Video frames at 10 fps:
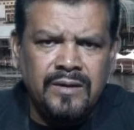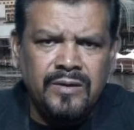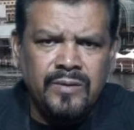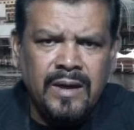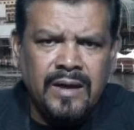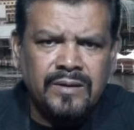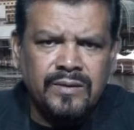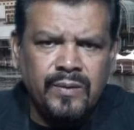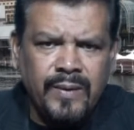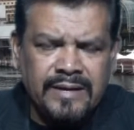you are
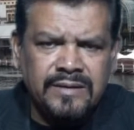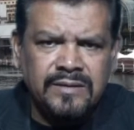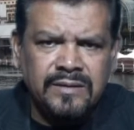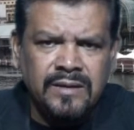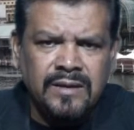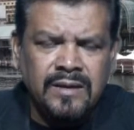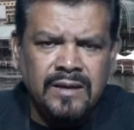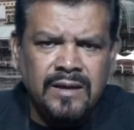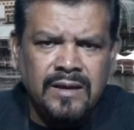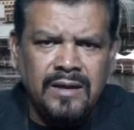quite
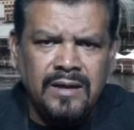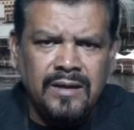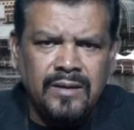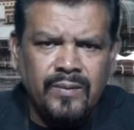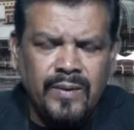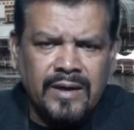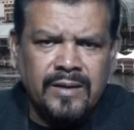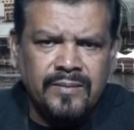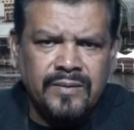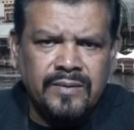
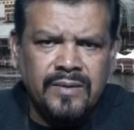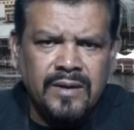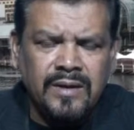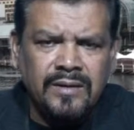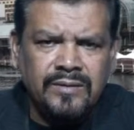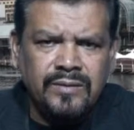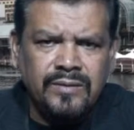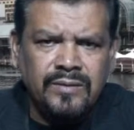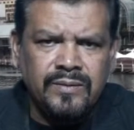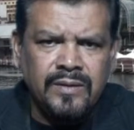welcome
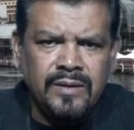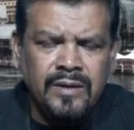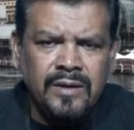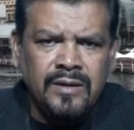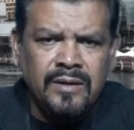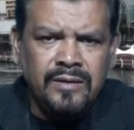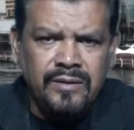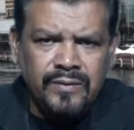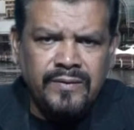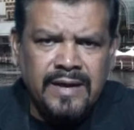to
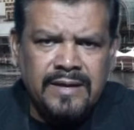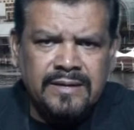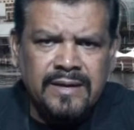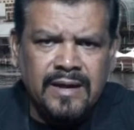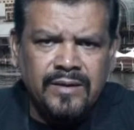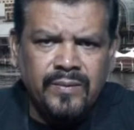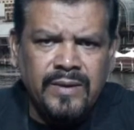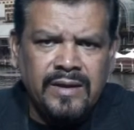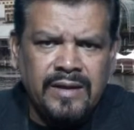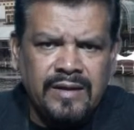do that, and
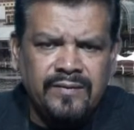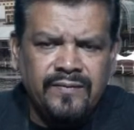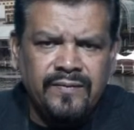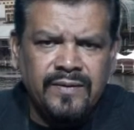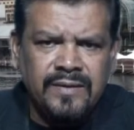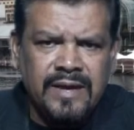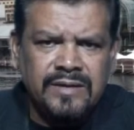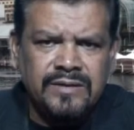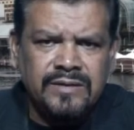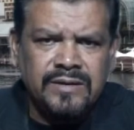we'll leave
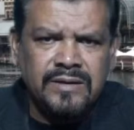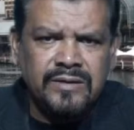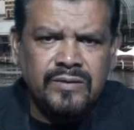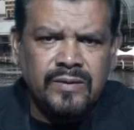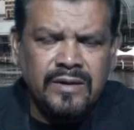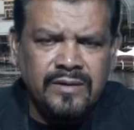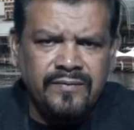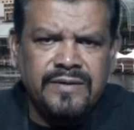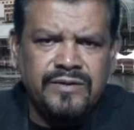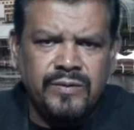that to
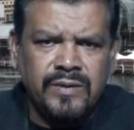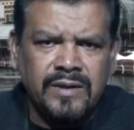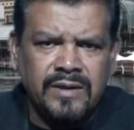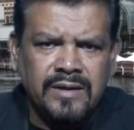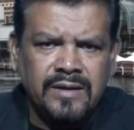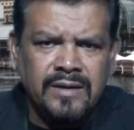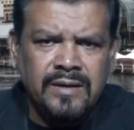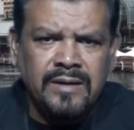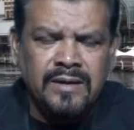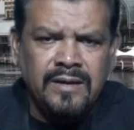individual
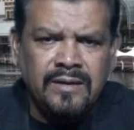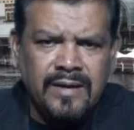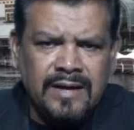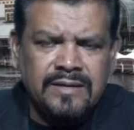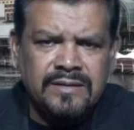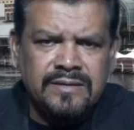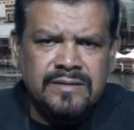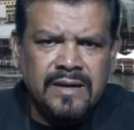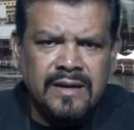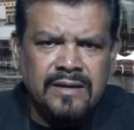
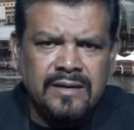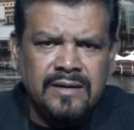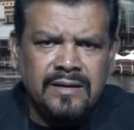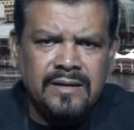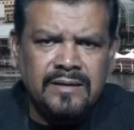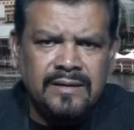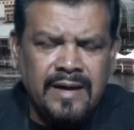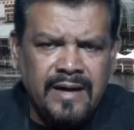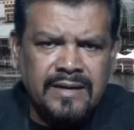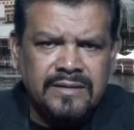writers and
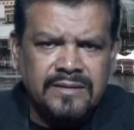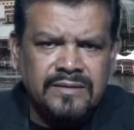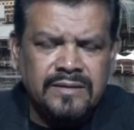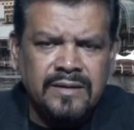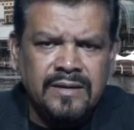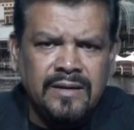directors.